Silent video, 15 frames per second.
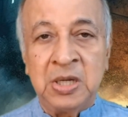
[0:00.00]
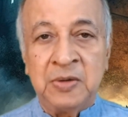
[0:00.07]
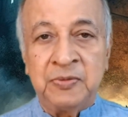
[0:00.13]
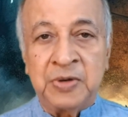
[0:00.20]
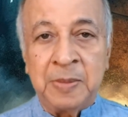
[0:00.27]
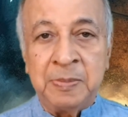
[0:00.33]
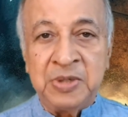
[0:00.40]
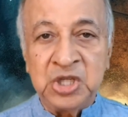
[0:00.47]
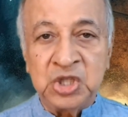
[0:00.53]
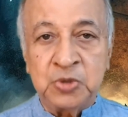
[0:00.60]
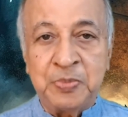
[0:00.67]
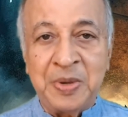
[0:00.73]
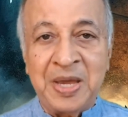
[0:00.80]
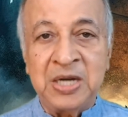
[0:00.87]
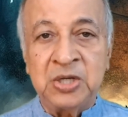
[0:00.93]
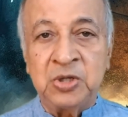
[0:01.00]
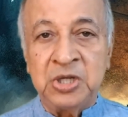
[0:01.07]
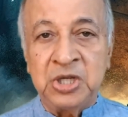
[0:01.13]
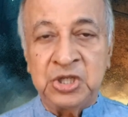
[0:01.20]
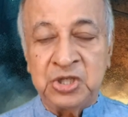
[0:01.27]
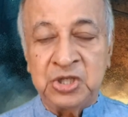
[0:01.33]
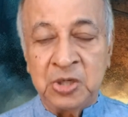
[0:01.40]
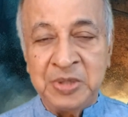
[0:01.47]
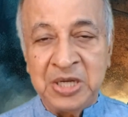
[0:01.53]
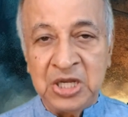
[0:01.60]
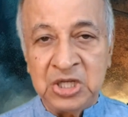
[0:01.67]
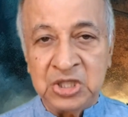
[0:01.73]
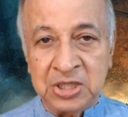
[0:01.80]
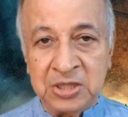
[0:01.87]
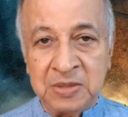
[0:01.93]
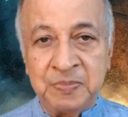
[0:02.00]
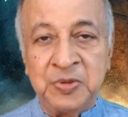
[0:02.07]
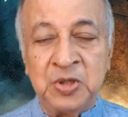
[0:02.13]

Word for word: from despair to determination